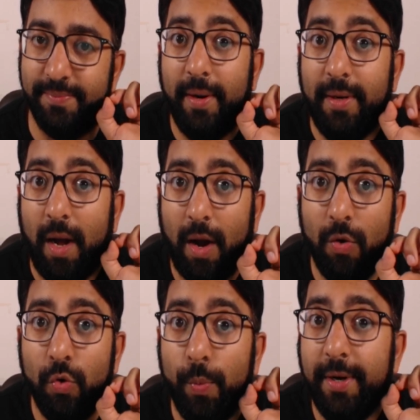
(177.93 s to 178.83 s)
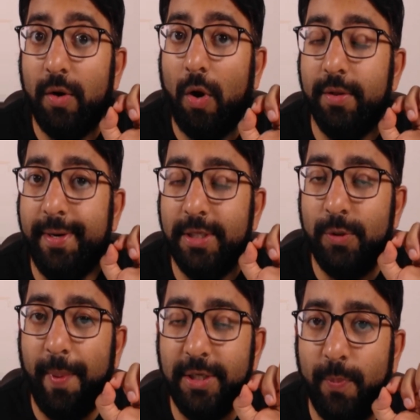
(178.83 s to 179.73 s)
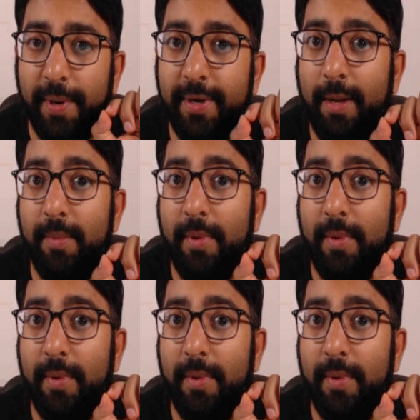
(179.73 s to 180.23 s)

But how do we draw the displacement